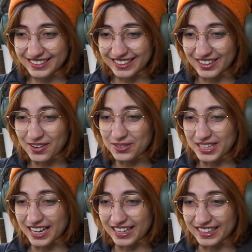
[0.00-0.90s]
Oh
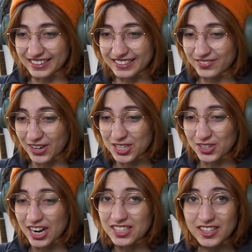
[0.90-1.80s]
yeah.
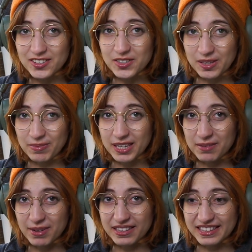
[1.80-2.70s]
Razor has to do something
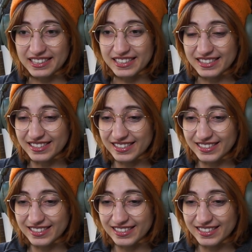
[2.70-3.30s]
about this.